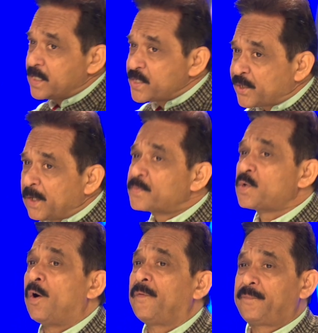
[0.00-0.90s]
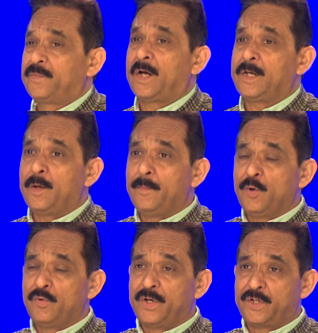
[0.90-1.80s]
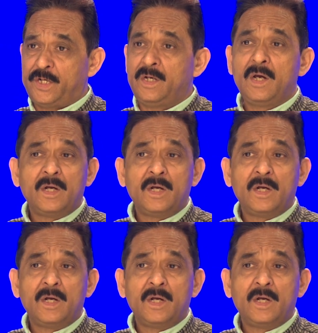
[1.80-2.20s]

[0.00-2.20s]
strips off the immunity,